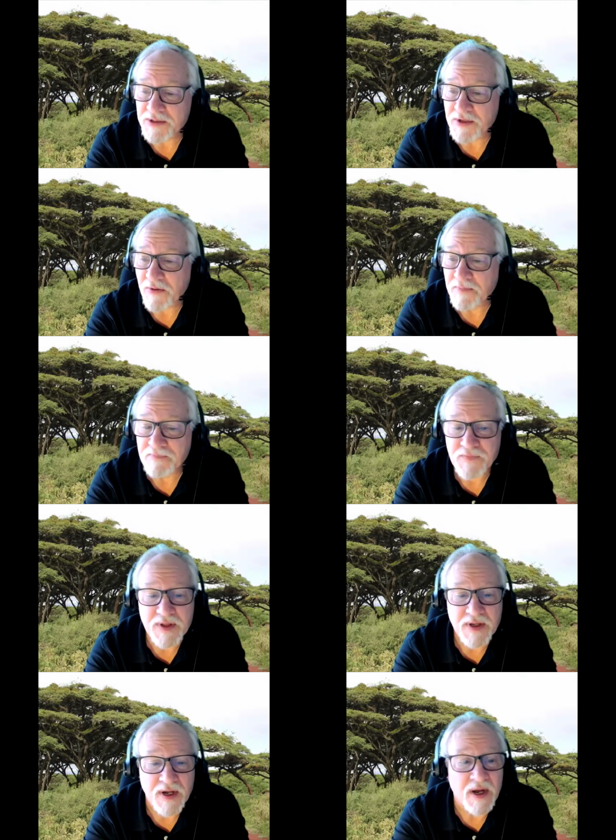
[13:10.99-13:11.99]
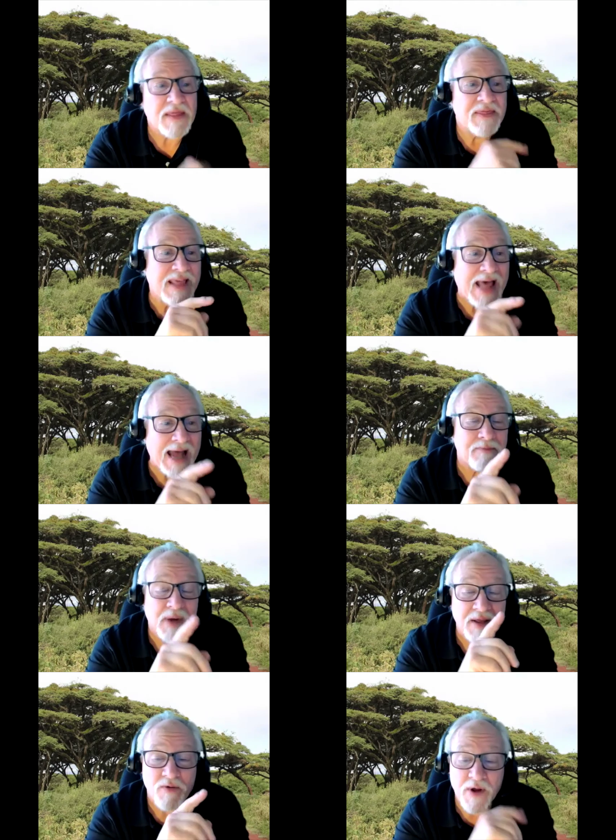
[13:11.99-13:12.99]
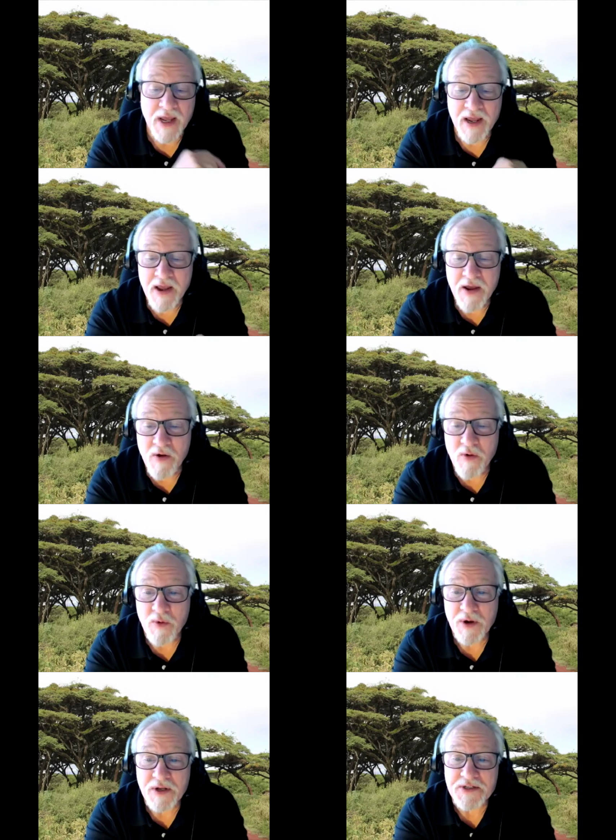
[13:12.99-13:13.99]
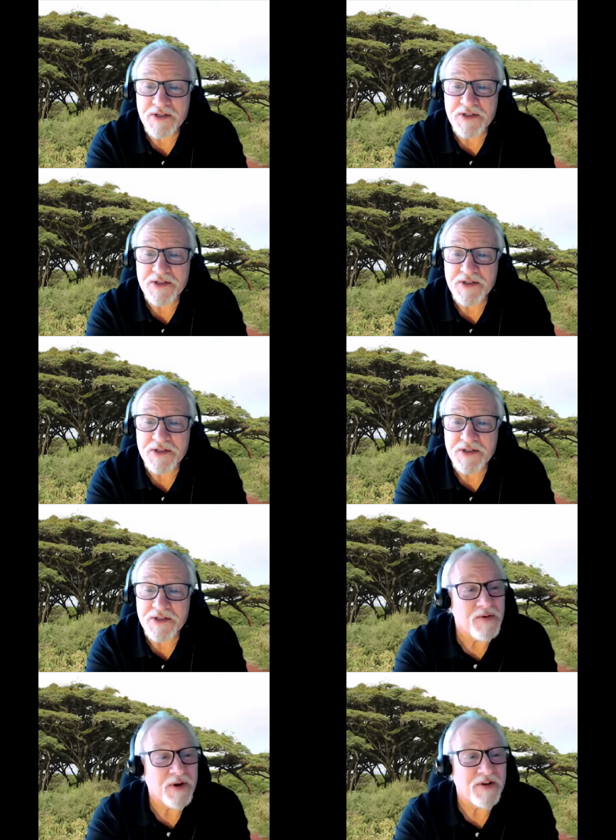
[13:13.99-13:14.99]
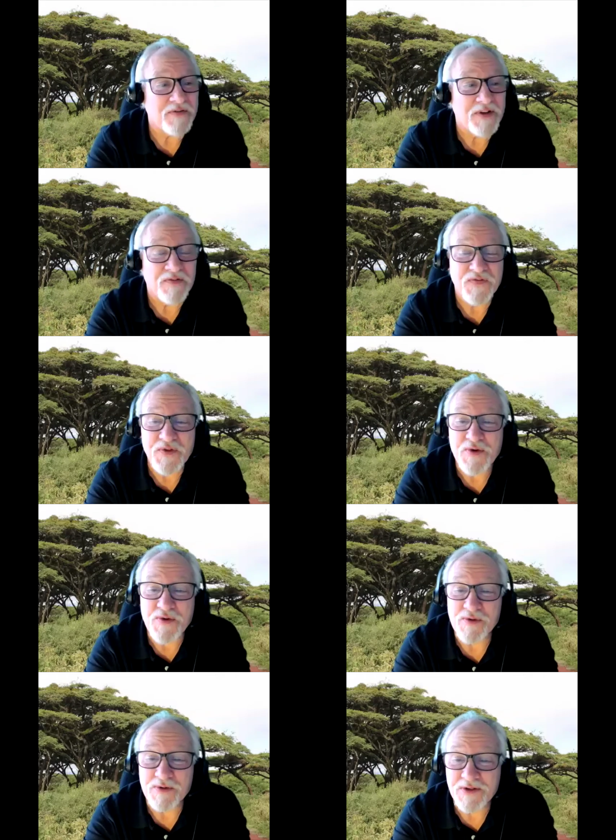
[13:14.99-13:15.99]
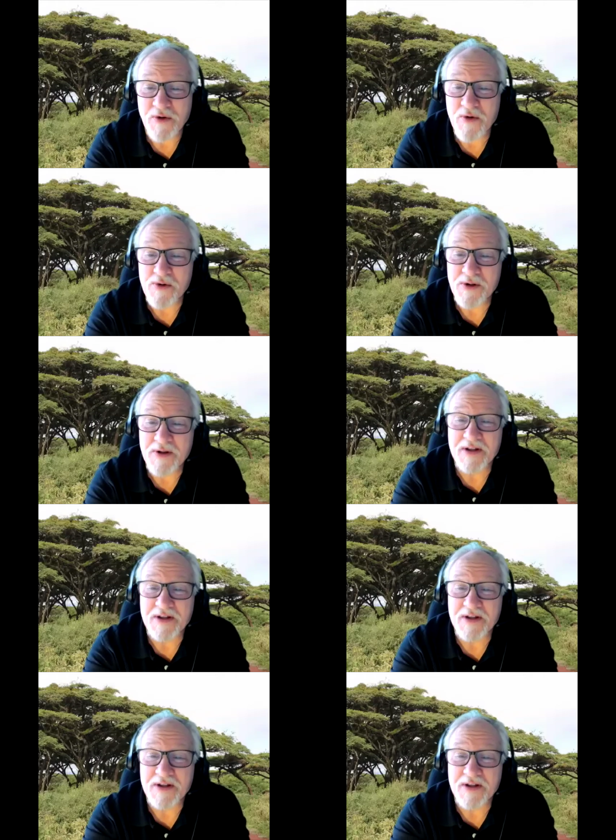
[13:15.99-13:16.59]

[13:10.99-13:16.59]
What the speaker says: So that, by the way, was one of the few total